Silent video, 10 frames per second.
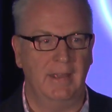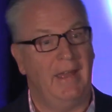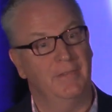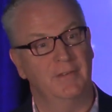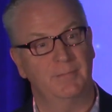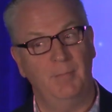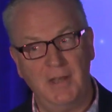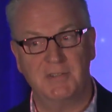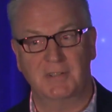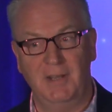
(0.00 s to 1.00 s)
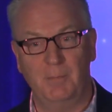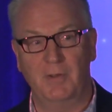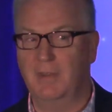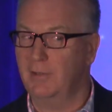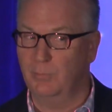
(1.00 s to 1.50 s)
and this magic number
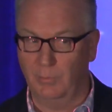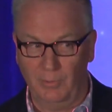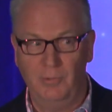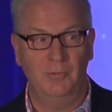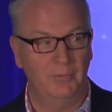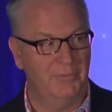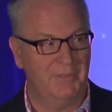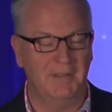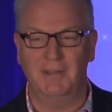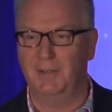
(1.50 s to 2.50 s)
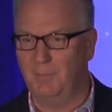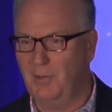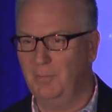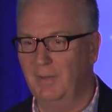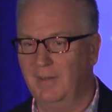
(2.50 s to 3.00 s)
that you will all see in a
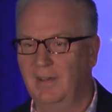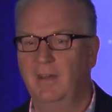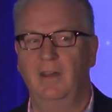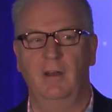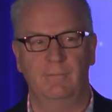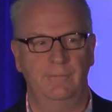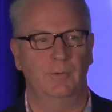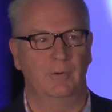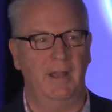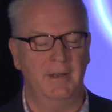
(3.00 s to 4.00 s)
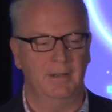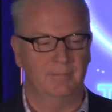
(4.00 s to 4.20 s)
moment of 480.